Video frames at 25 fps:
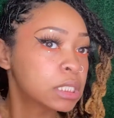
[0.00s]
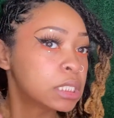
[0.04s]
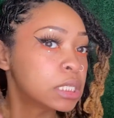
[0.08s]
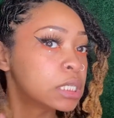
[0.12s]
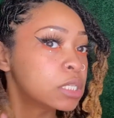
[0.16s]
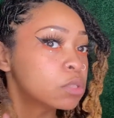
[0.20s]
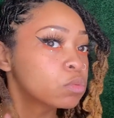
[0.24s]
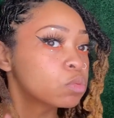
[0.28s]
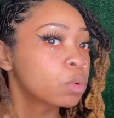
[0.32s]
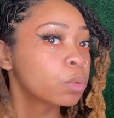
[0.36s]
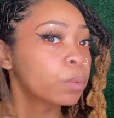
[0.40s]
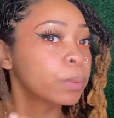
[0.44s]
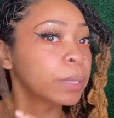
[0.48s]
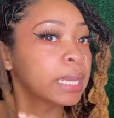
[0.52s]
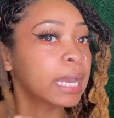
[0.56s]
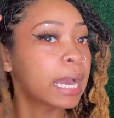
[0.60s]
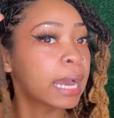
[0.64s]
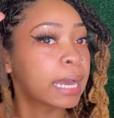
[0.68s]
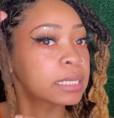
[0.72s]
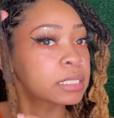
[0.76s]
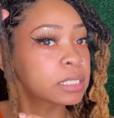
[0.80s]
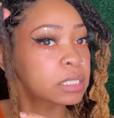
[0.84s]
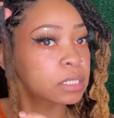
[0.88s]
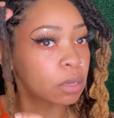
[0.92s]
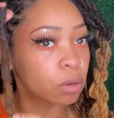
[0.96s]
This is what we
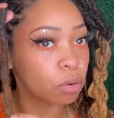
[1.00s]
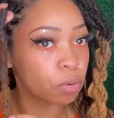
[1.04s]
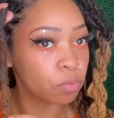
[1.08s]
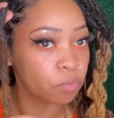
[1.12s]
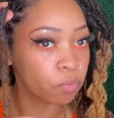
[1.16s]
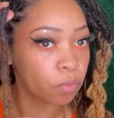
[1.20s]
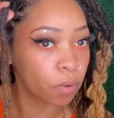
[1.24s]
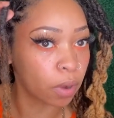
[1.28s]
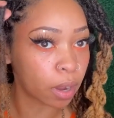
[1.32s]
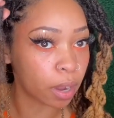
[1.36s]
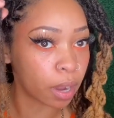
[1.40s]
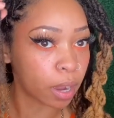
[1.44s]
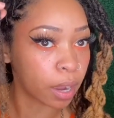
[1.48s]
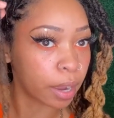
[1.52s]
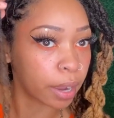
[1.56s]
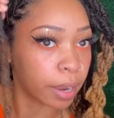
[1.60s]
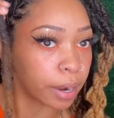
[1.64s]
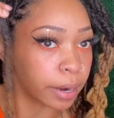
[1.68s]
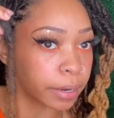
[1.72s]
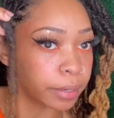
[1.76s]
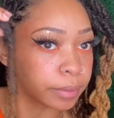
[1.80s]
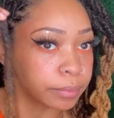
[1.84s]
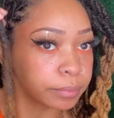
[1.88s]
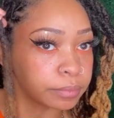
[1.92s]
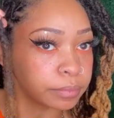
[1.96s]
got so
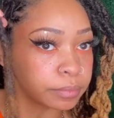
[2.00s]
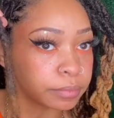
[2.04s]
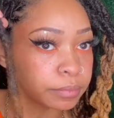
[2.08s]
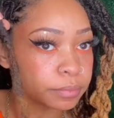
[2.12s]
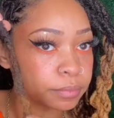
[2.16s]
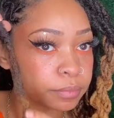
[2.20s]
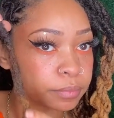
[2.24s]
far.